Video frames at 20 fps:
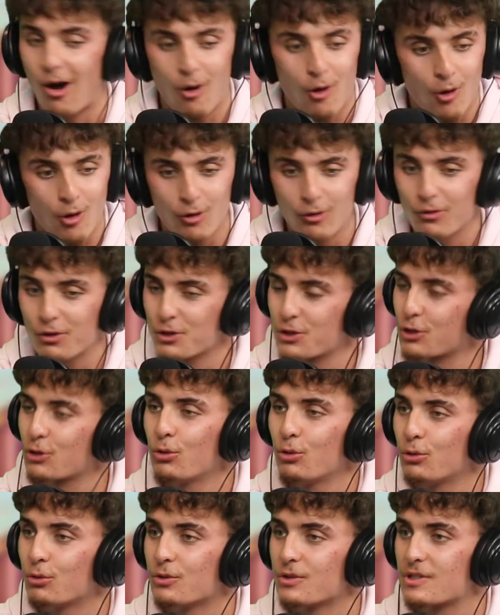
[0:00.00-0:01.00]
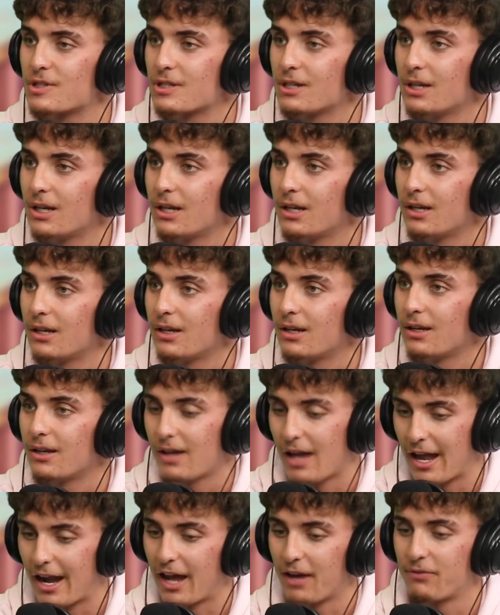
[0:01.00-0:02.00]
All the schools.
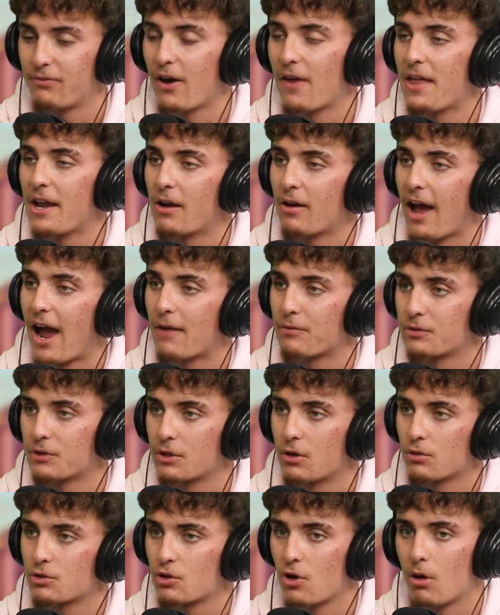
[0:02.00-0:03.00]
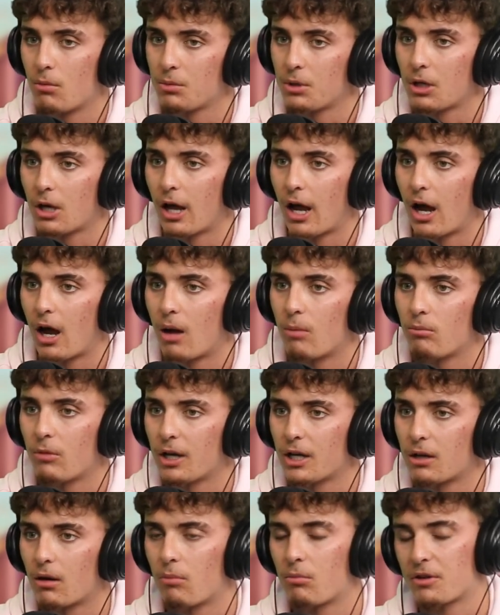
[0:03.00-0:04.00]
And I find that out after the coach called me. I'm
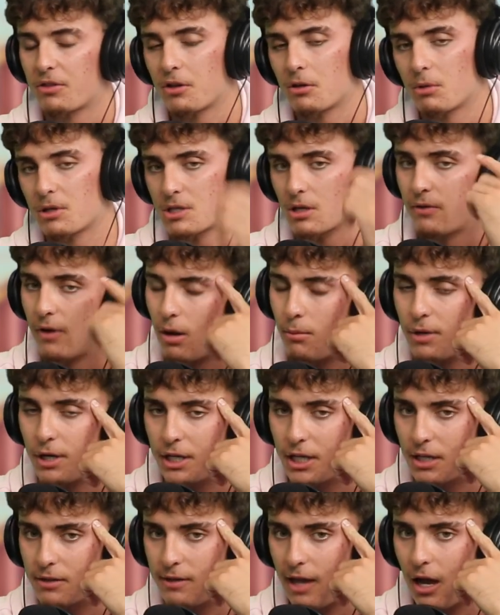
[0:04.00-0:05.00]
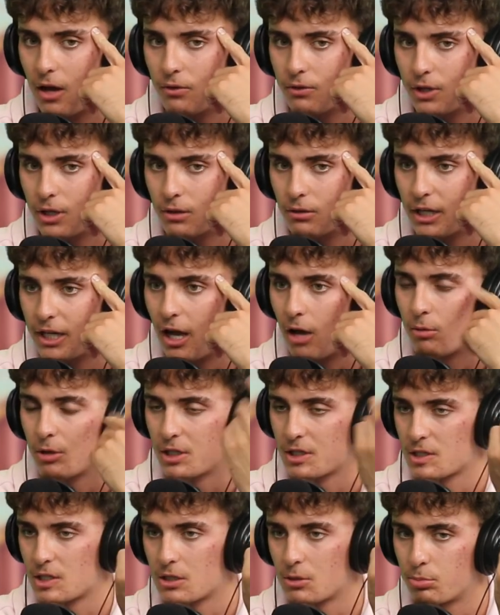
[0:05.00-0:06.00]
like thinking to myself, how am I going to get down there? Like, how am I
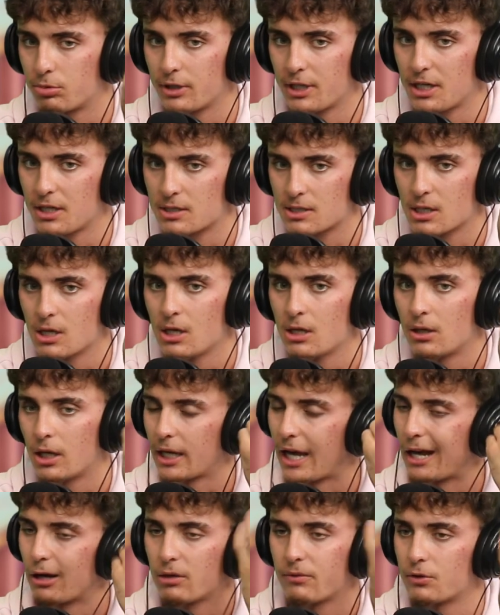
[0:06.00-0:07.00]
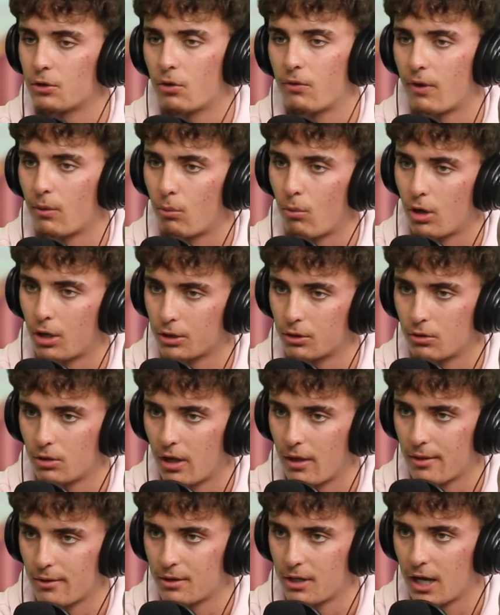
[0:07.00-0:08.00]
going to see the place? Like, I don't even know if I want to go
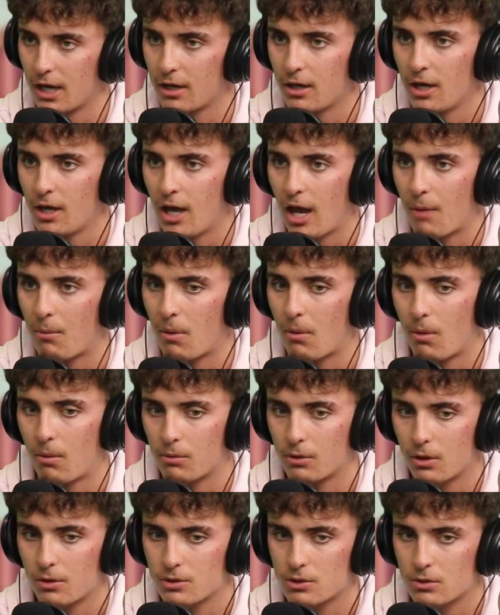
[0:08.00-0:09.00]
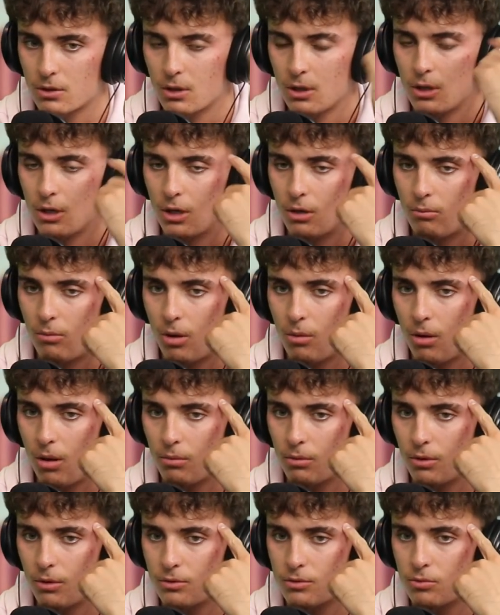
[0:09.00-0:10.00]
down there yet. And my mom goes,
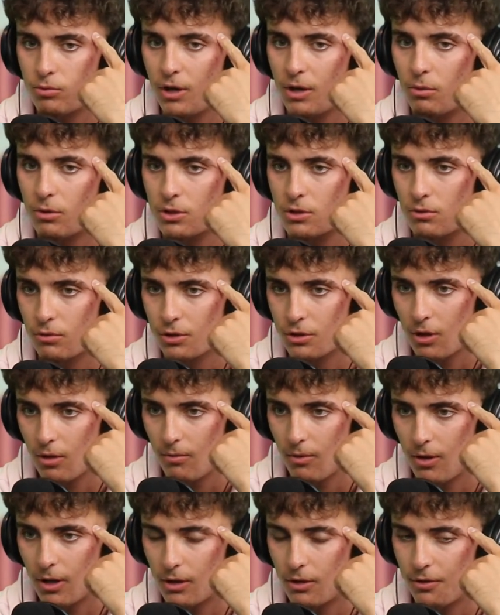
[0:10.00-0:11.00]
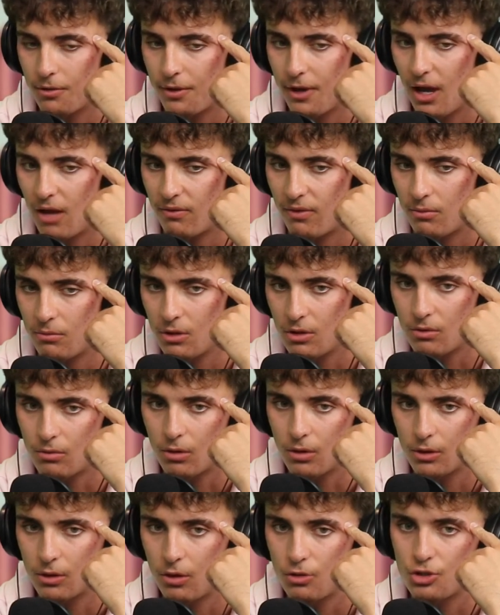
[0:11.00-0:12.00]
wait, what school are you talking about? I go, FMU.
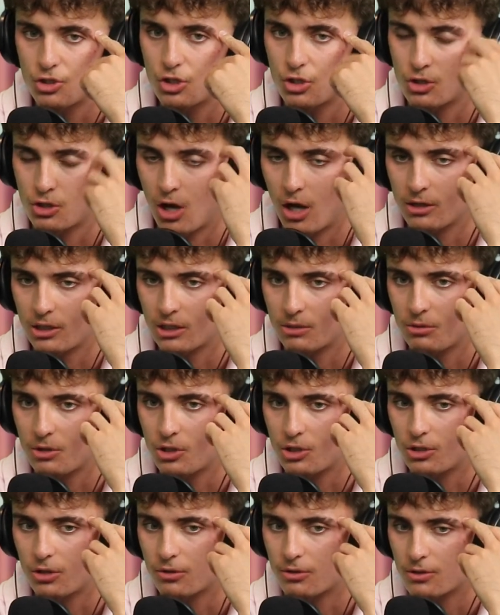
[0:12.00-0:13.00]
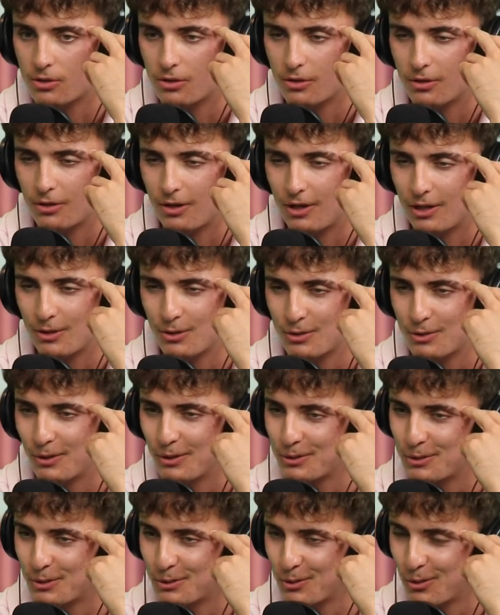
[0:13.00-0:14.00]
One of the coaches just contacted me. She goes, Hunter's
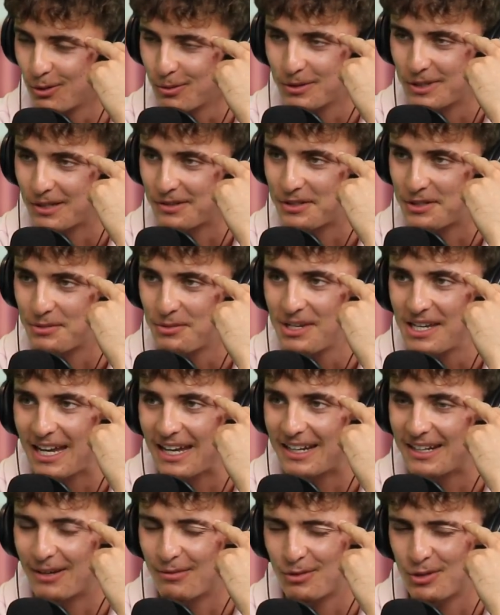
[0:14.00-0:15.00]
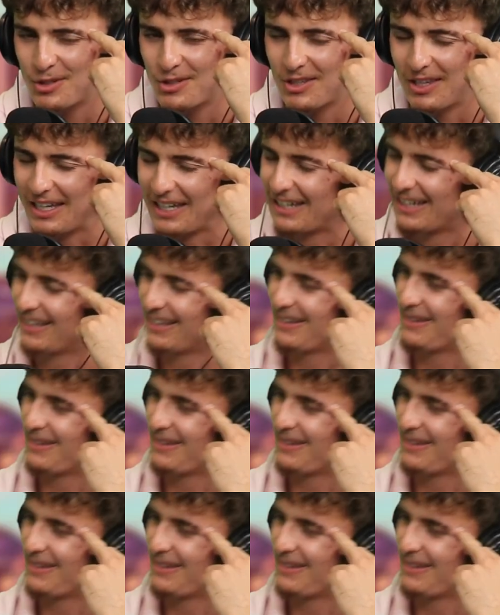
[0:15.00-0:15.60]
going to a tournament there this weekend. And I'm just like.